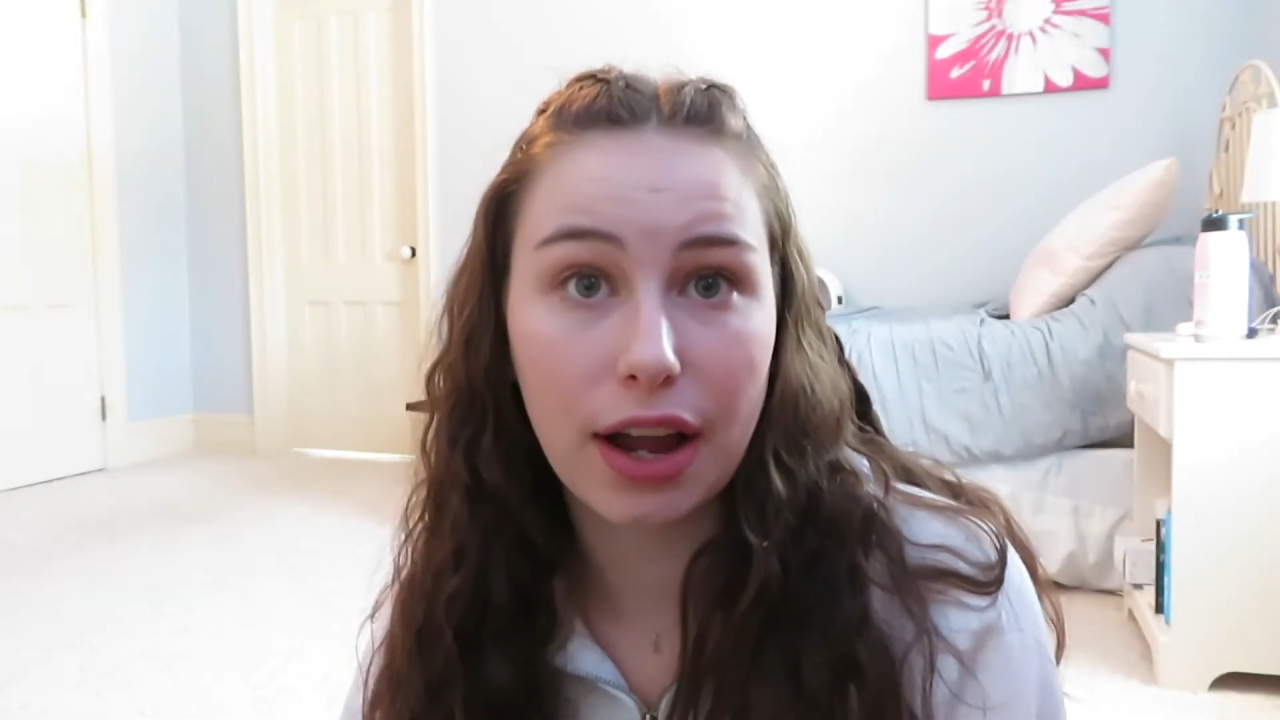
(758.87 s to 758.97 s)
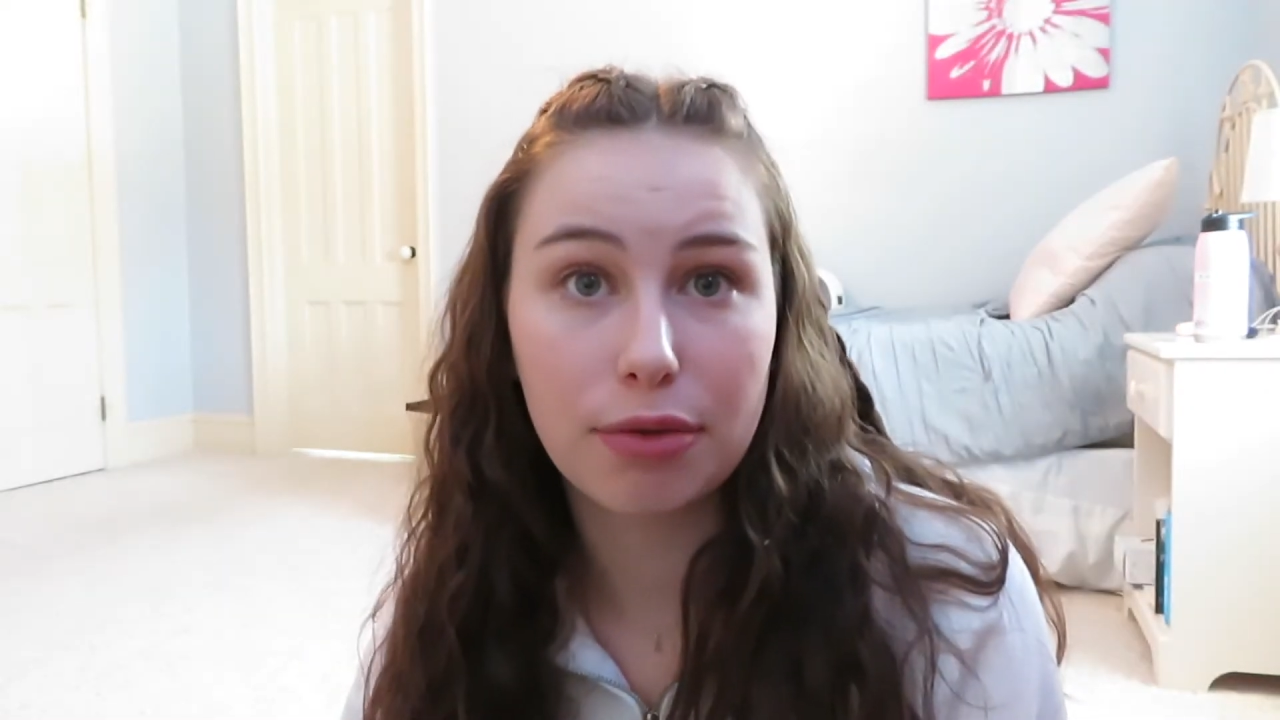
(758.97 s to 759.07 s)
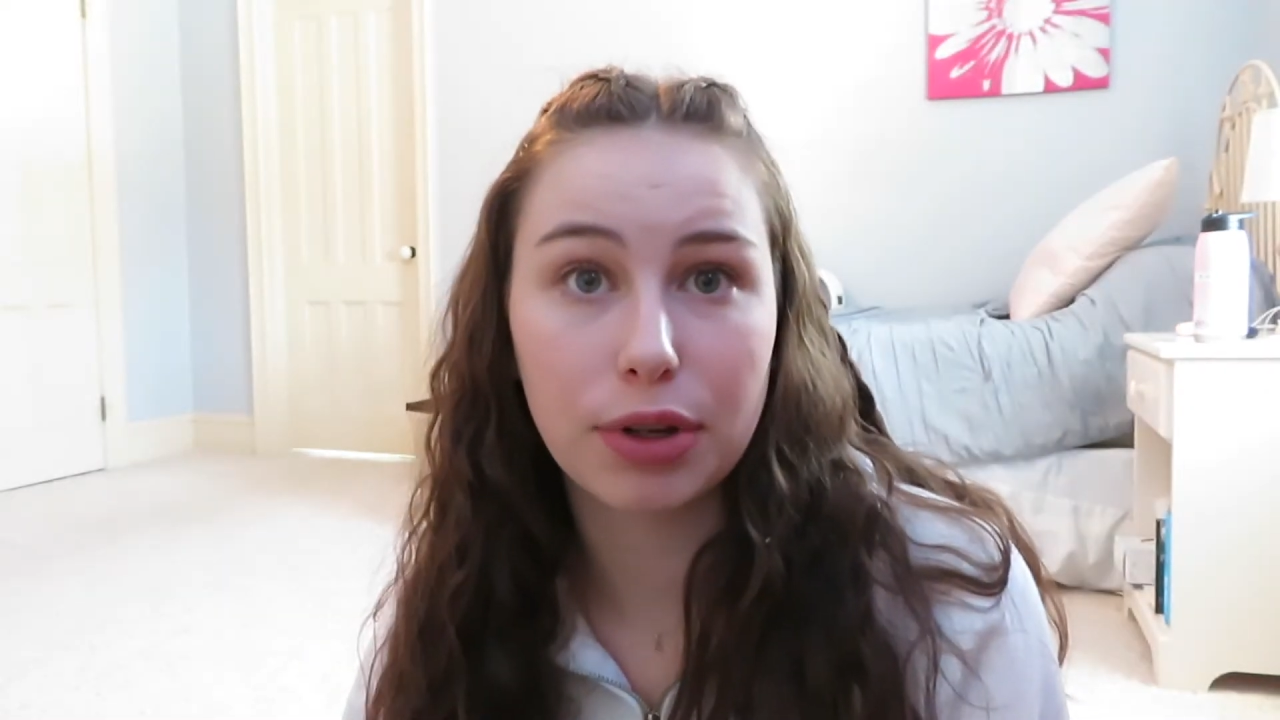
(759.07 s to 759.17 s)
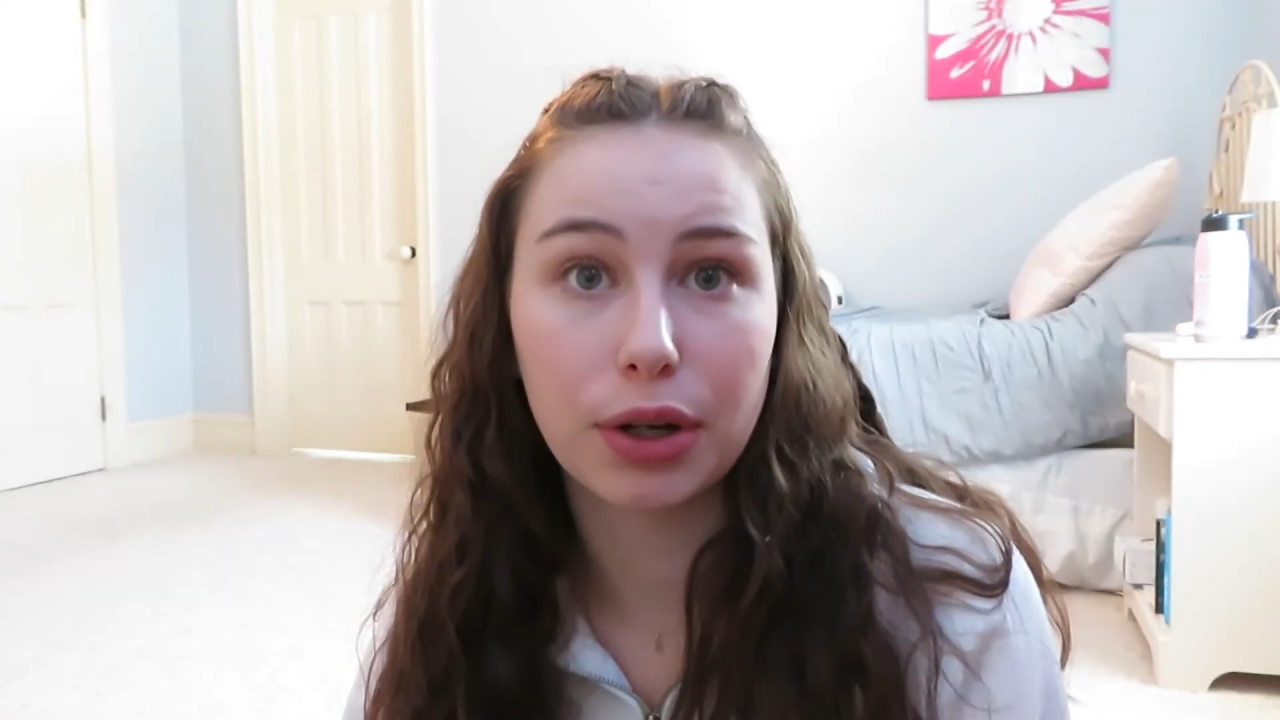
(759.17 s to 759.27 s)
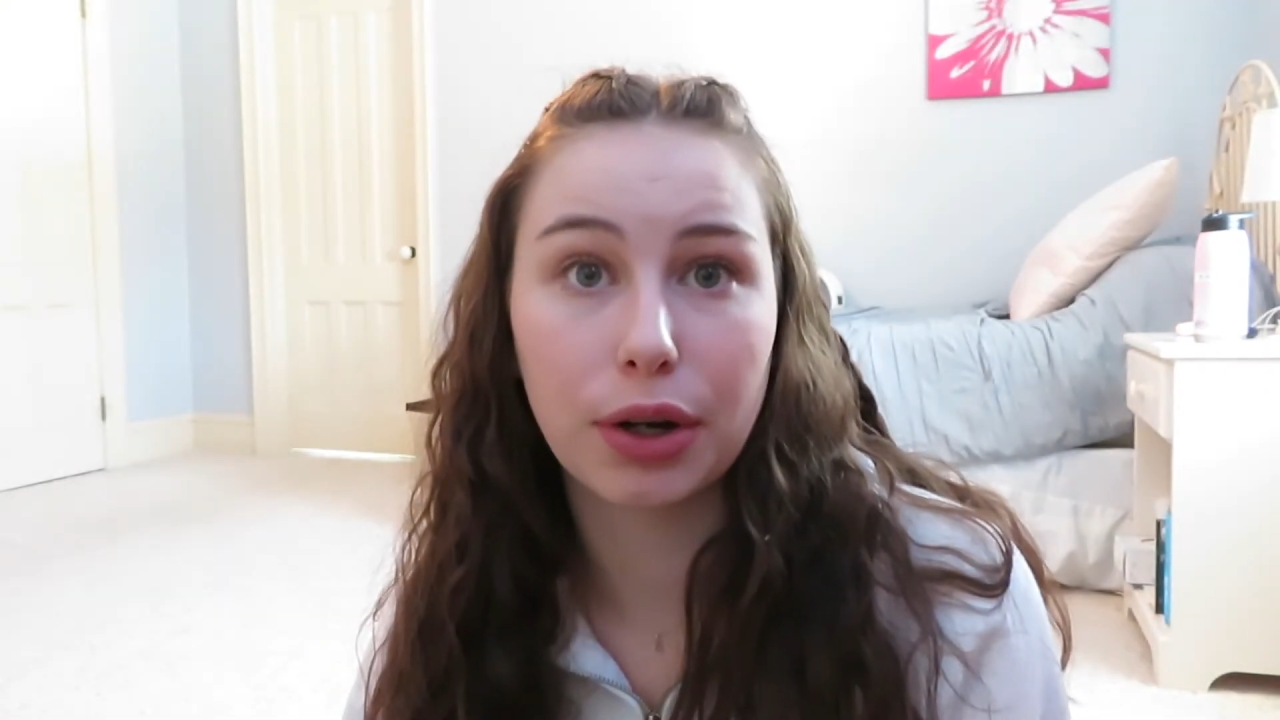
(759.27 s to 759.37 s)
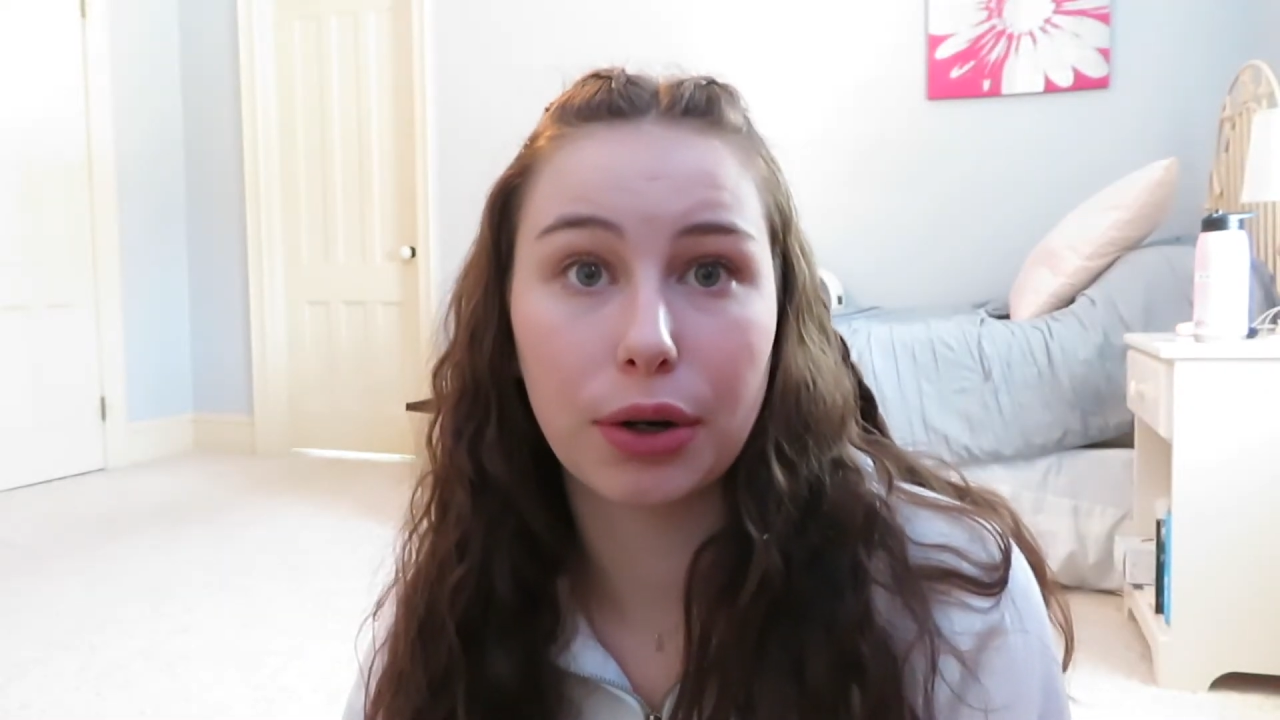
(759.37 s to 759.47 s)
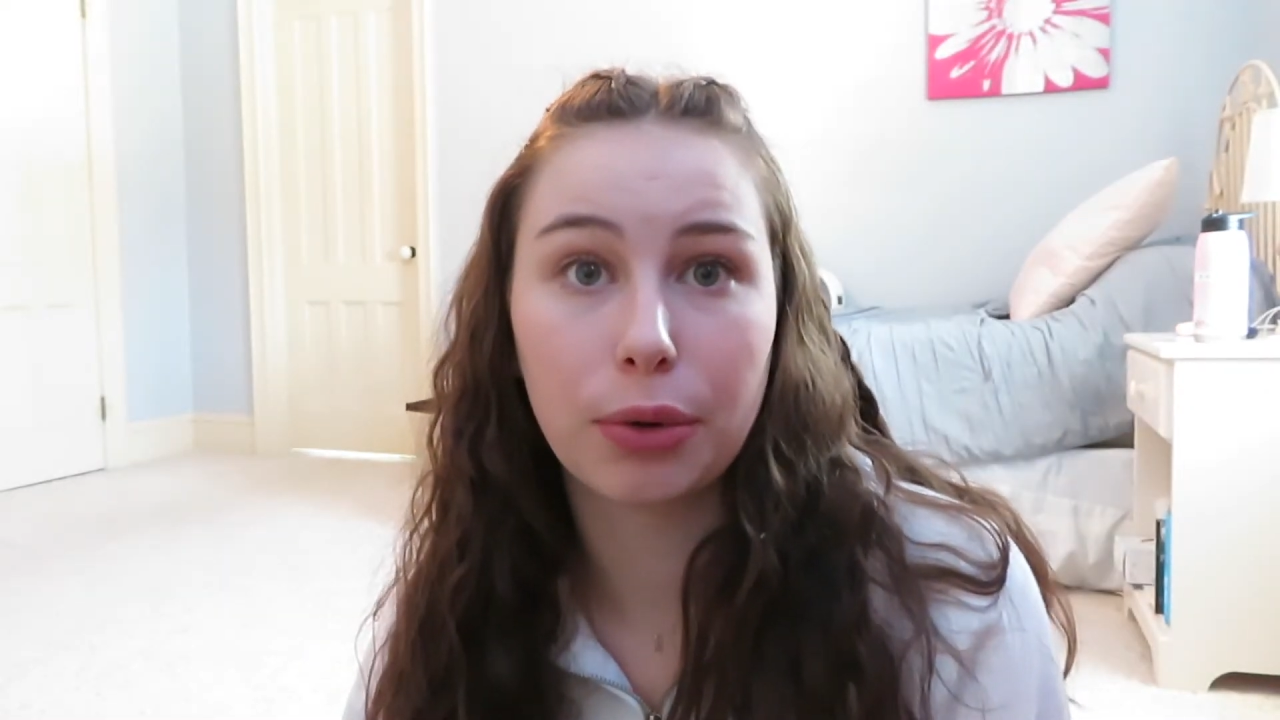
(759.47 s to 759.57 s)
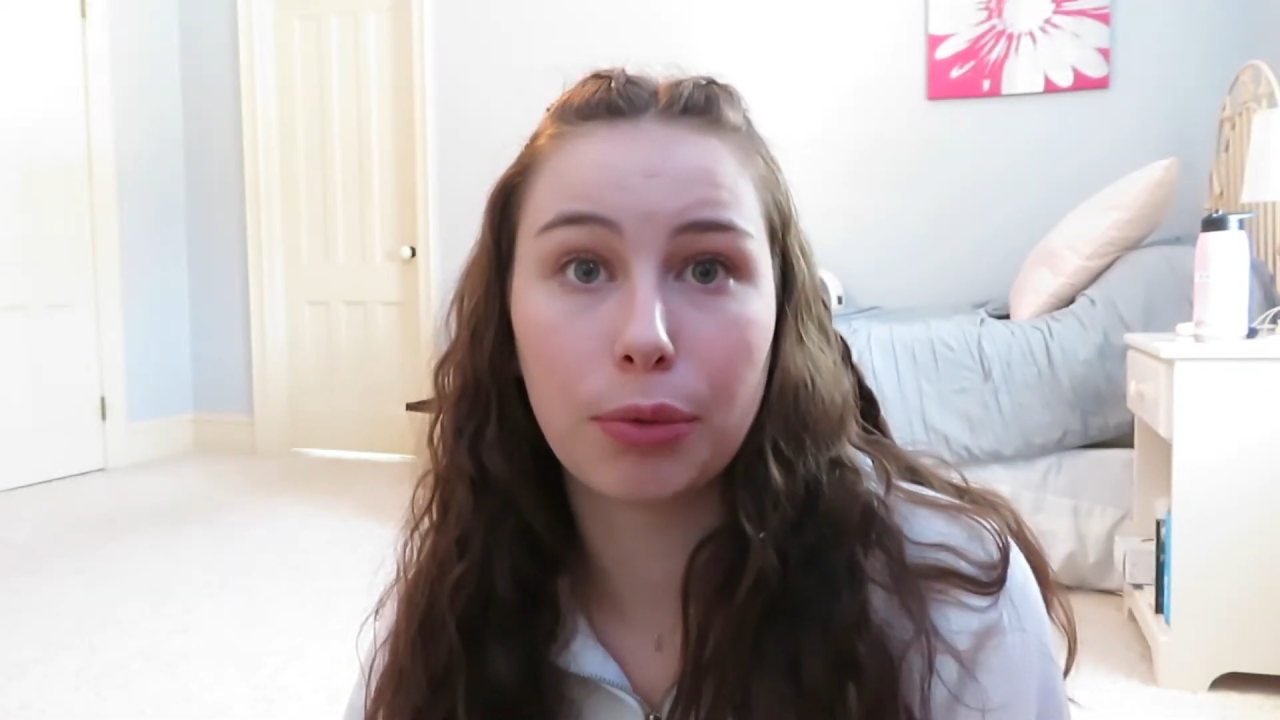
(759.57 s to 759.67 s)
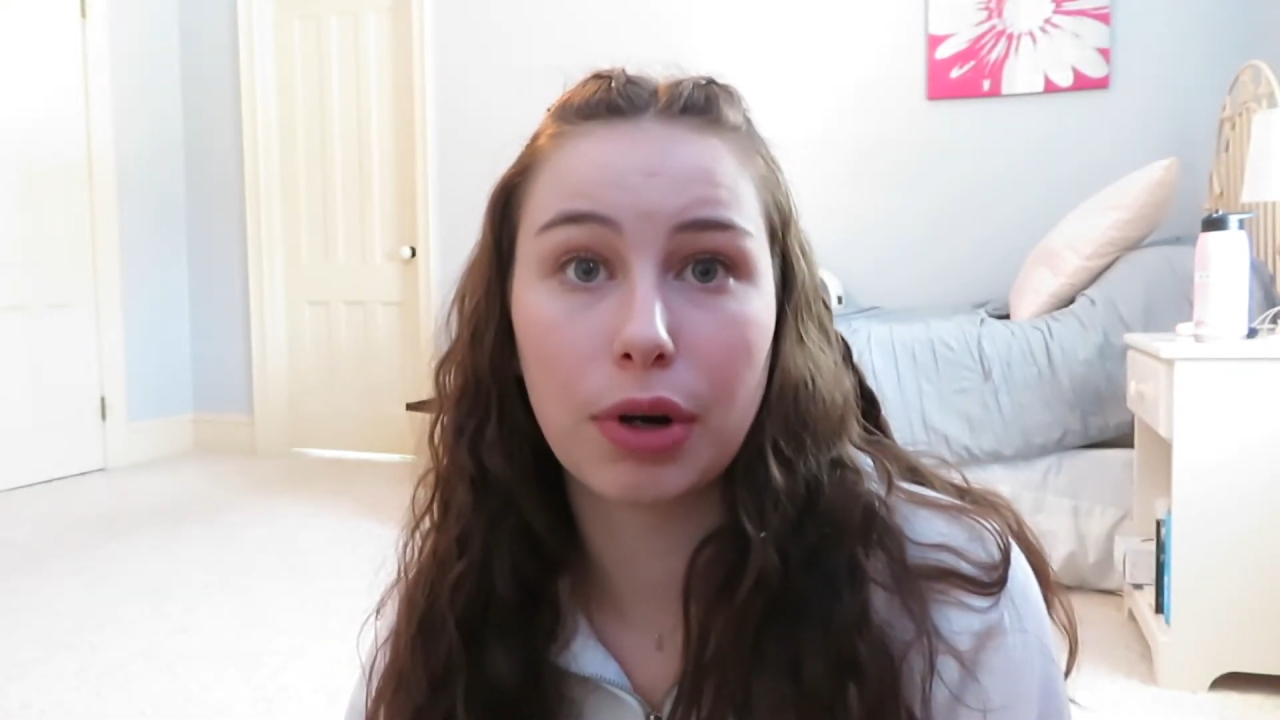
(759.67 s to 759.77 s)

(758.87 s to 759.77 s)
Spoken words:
if you're,